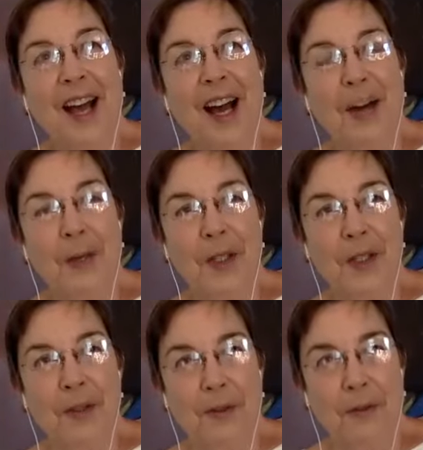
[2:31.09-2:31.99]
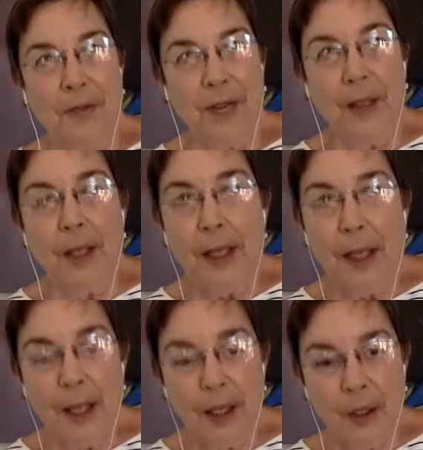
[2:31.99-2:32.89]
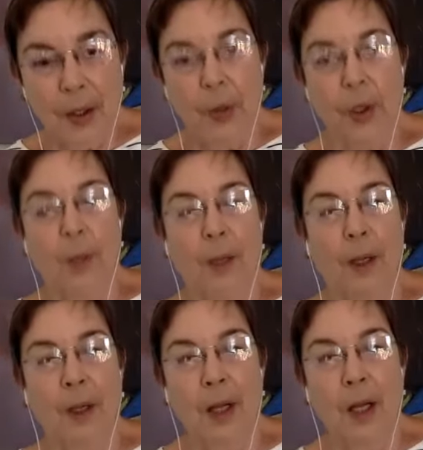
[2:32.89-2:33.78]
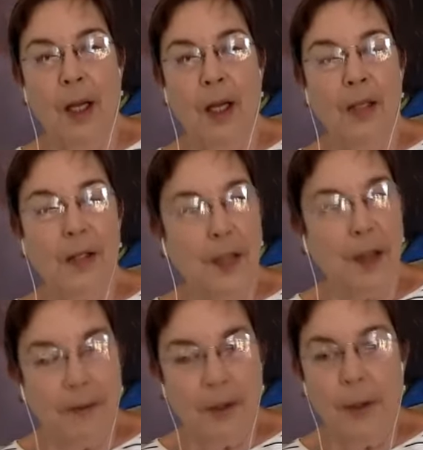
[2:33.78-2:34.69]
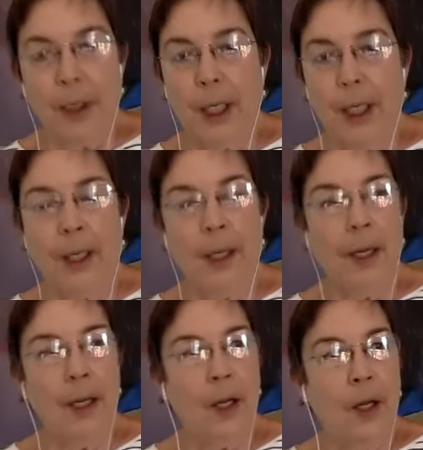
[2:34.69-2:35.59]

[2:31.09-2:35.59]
I was fairly normal, suffering,